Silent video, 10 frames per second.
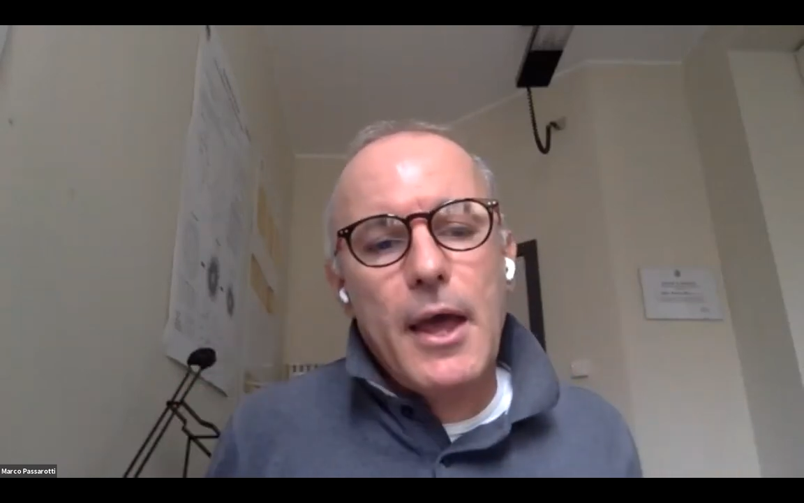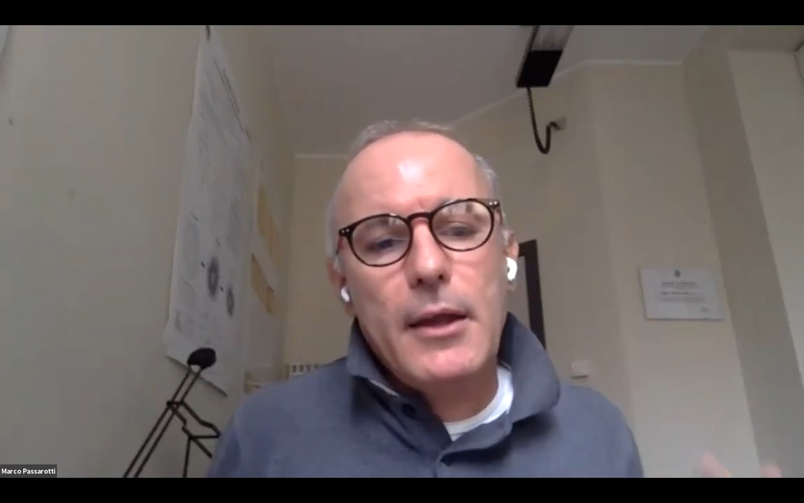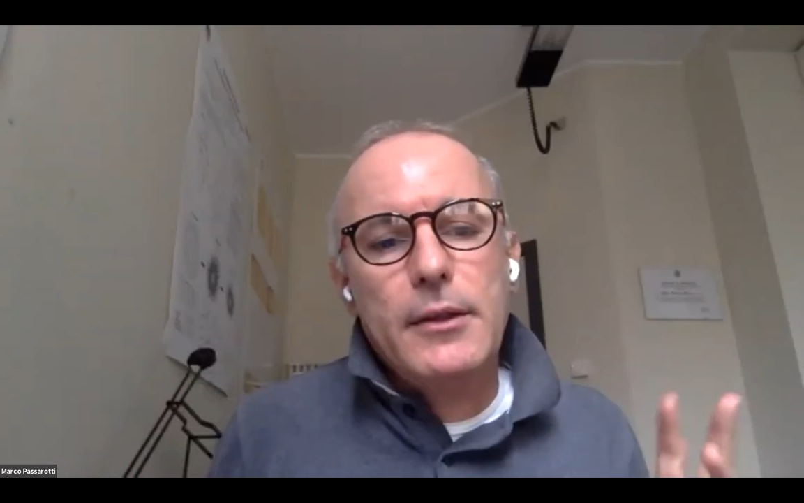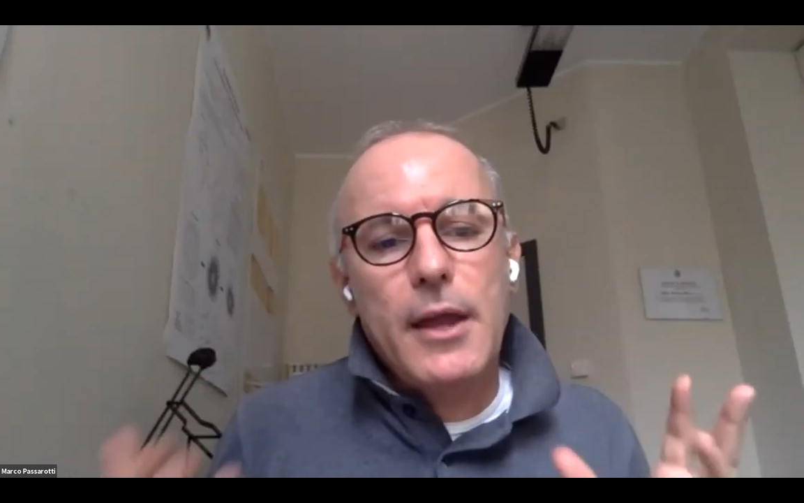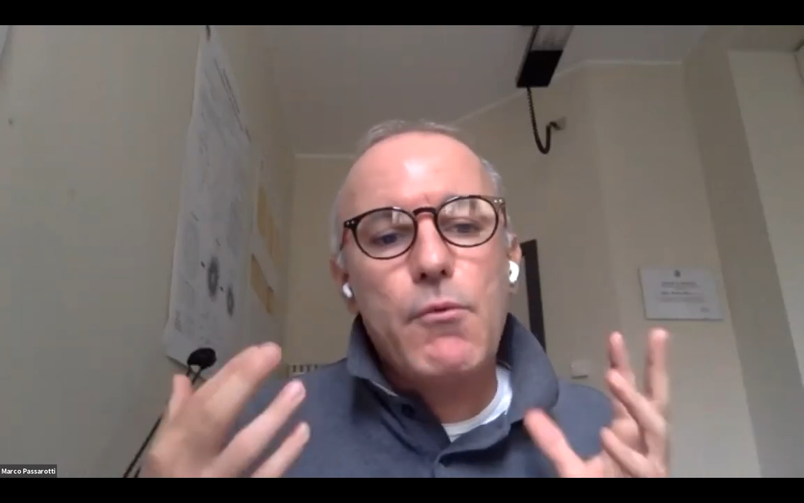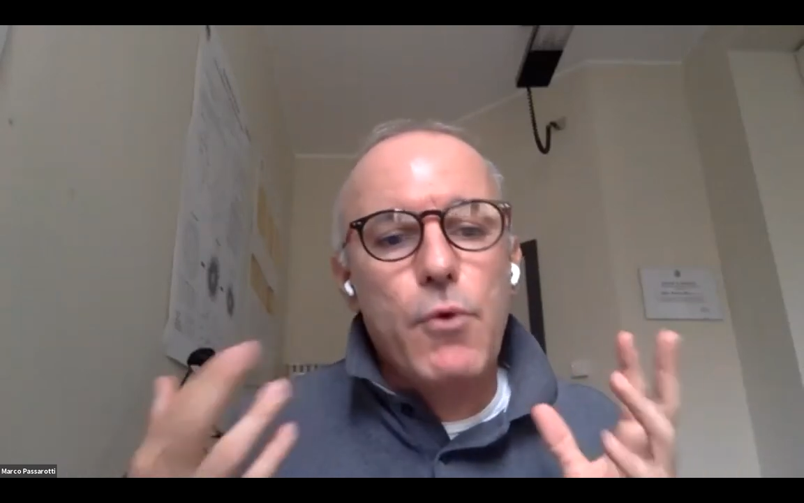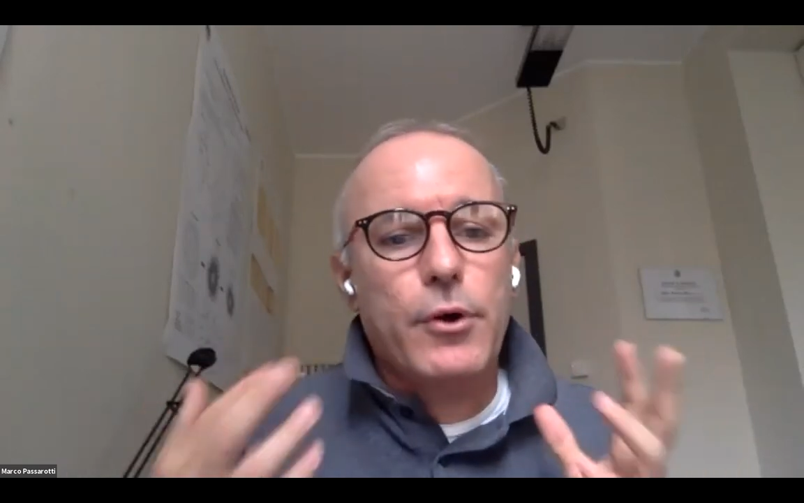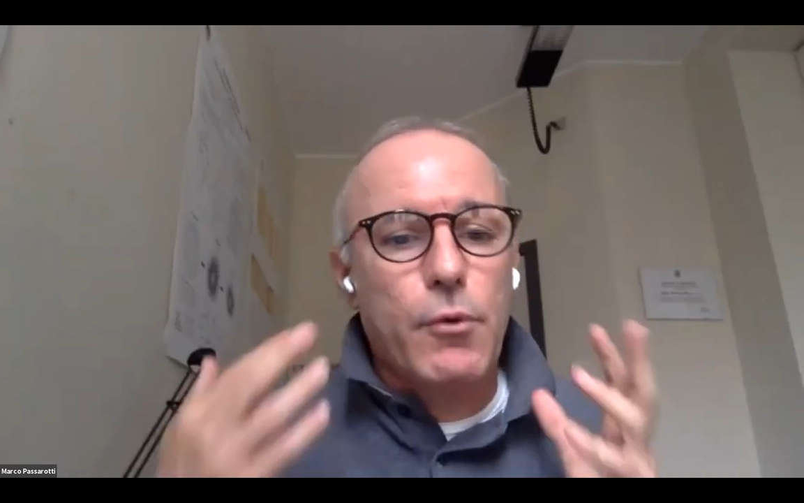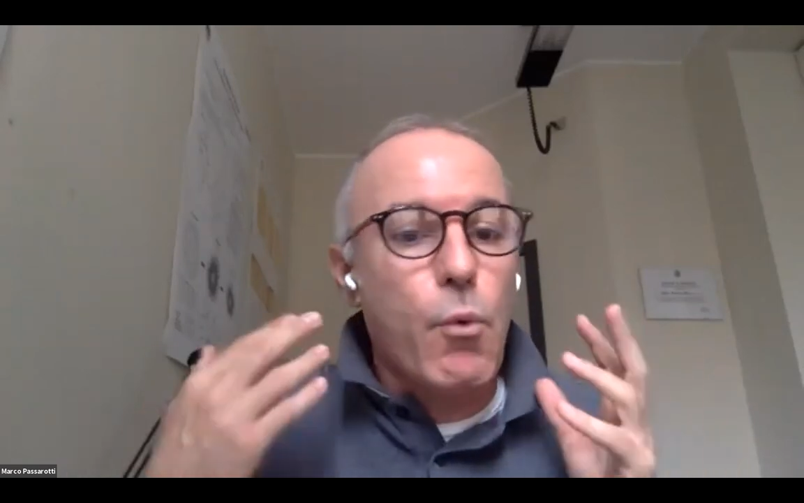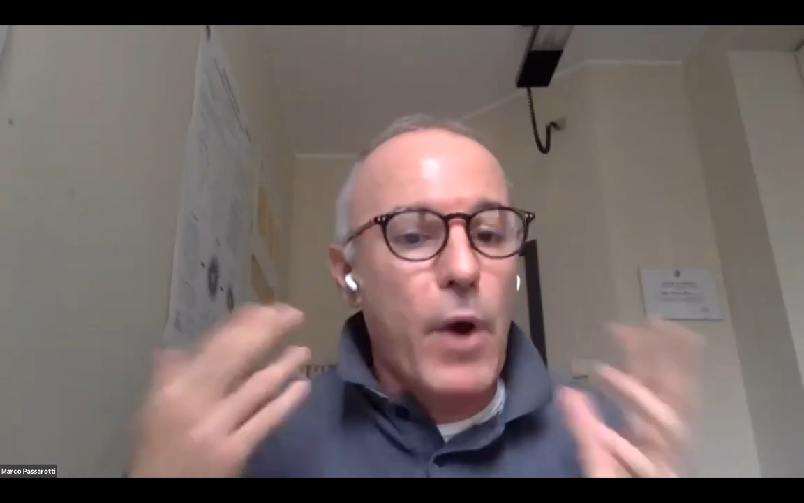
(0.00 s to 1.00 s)
and they
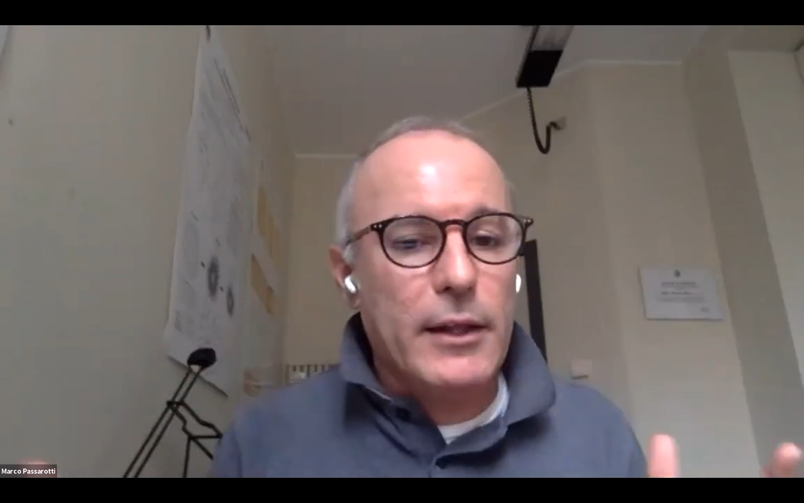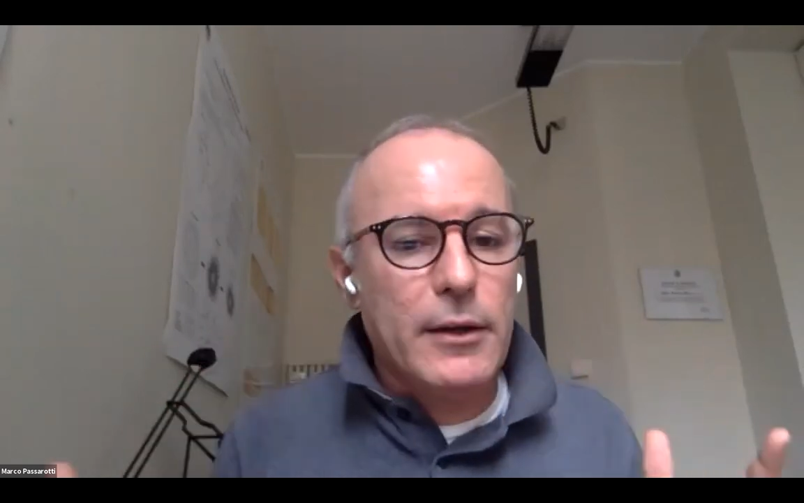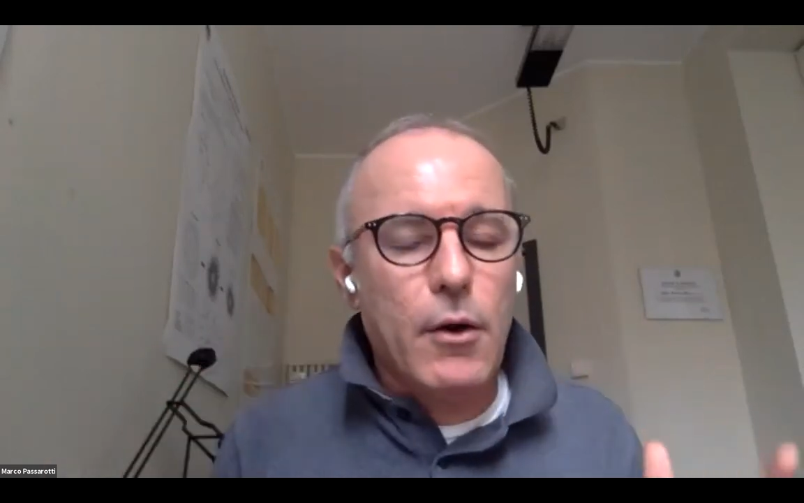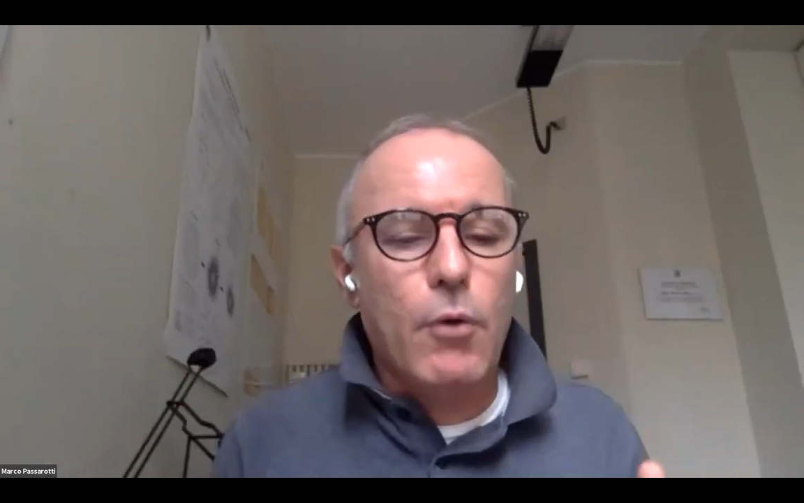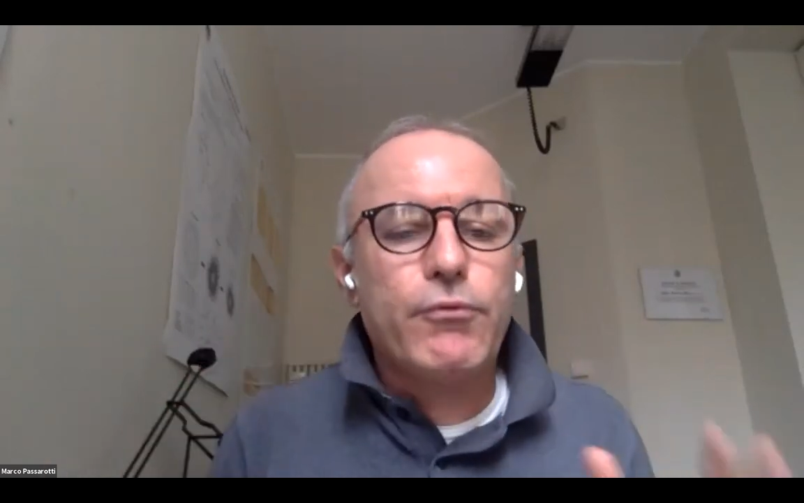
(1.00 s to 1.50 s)
work well.